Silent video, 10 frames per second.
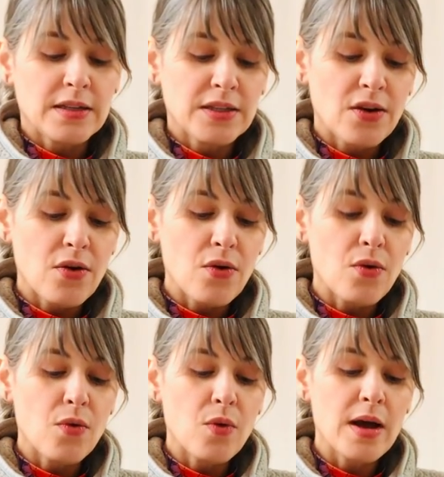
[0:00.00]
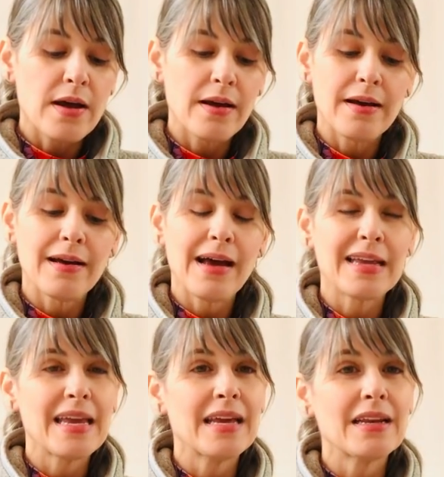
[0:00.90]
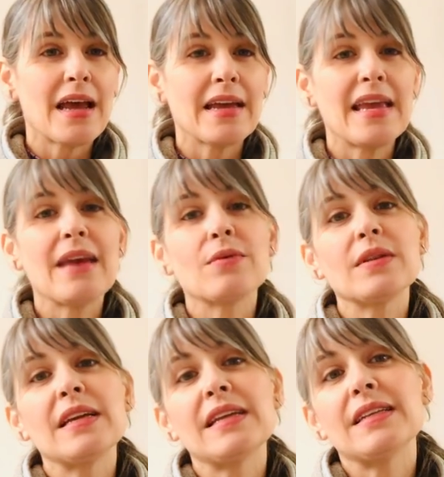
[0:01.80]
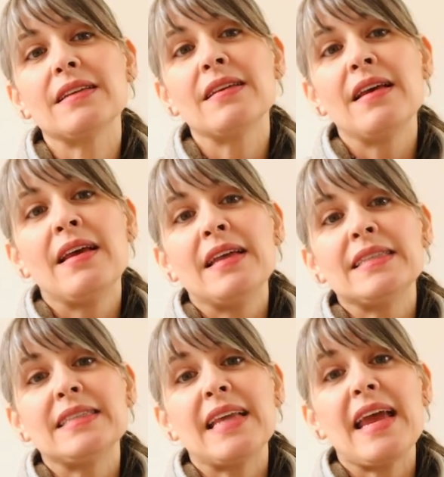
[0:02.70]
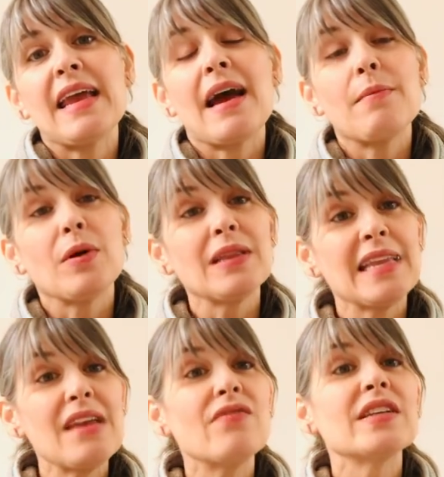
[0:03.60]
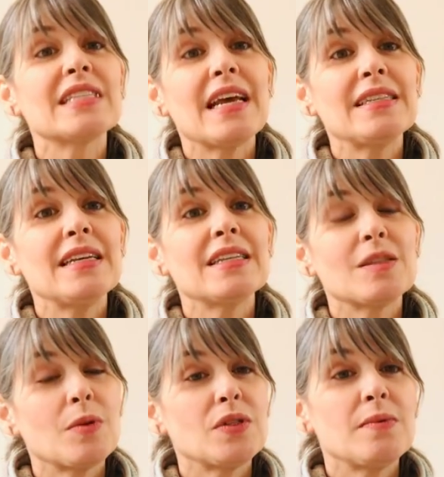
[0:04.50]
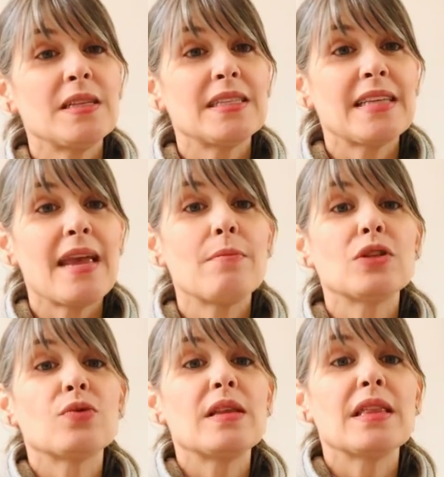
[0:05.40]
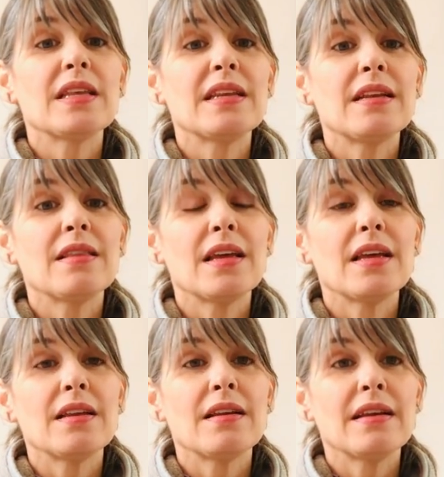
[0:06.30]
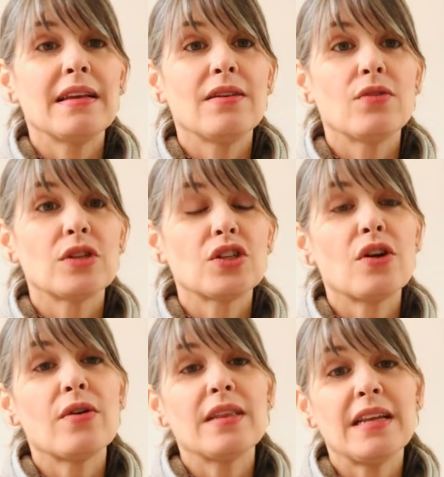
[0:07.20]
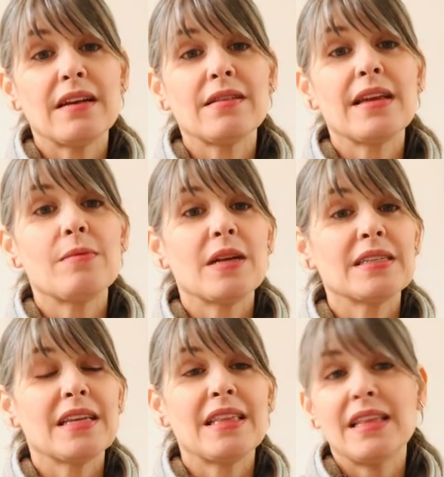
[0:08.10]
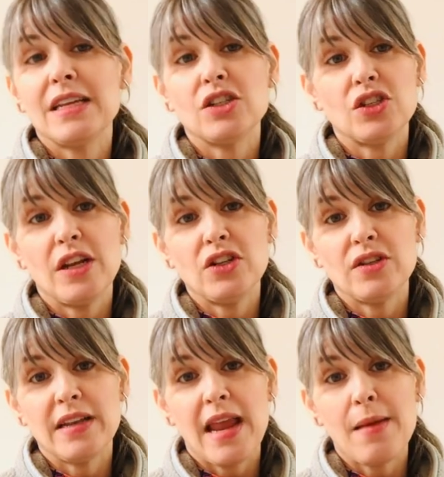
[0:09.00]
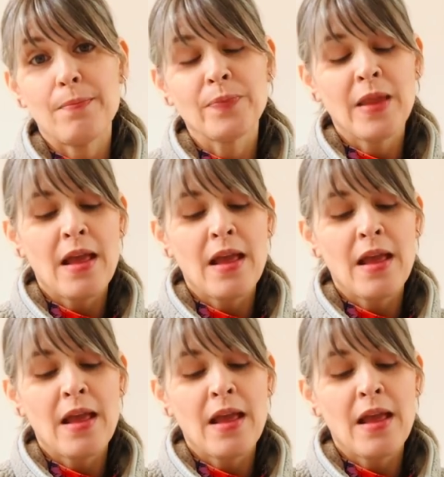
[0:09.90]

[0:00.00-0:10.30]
So I can't really say. I believe the sizing is supposed to be the same between the Grishko and the Nicolay, because I think they just changed the name.